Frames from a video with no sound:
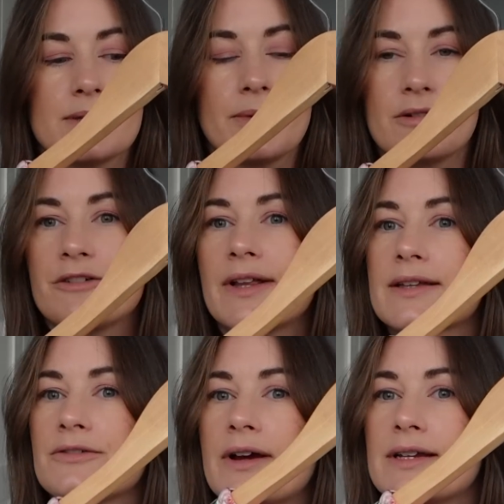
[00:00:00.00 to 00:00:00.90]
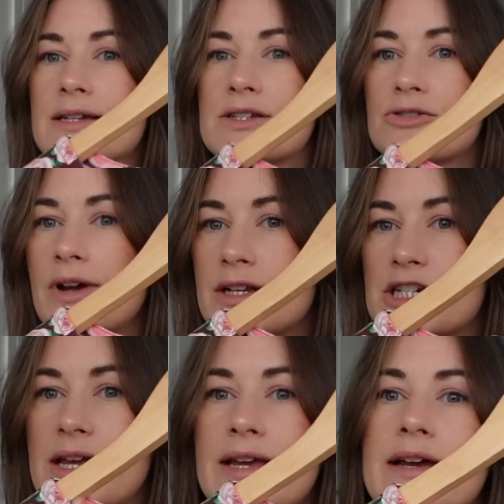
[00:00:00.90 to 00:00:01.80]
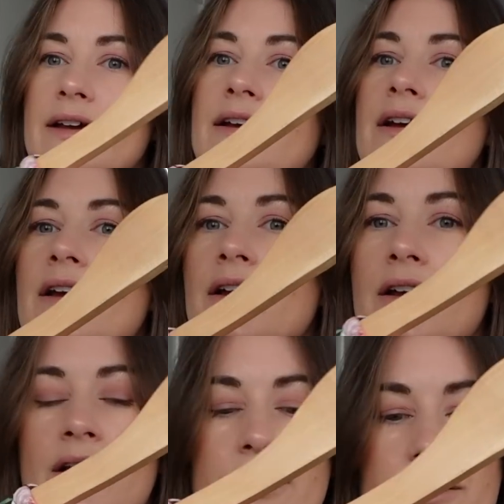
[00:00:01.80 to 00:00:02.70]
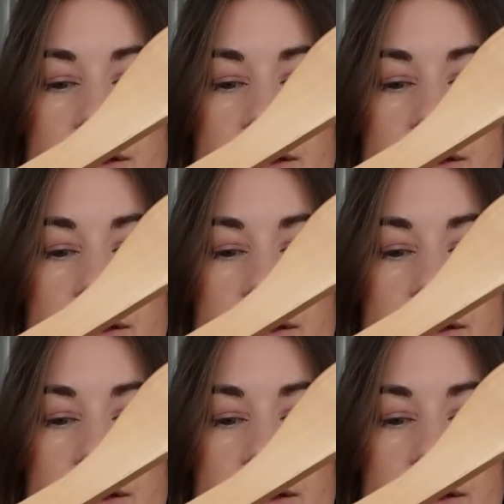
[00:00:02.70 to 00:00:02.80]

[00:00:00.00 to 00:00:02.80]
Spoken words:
the Mariflex thread is stretchy, you